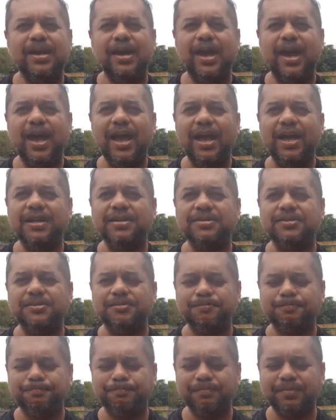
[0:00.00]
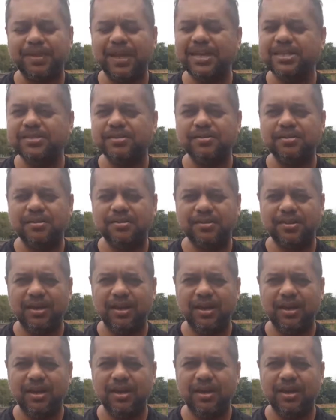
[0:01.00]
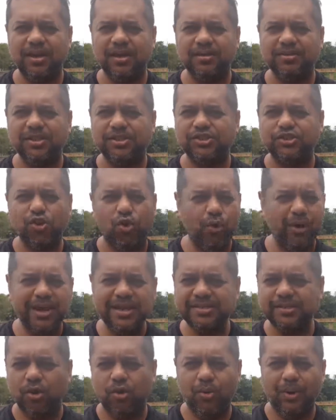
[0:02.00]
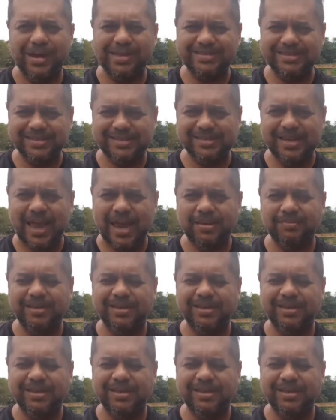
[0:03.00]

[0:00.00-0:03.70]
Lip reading: and it's the story is always the same.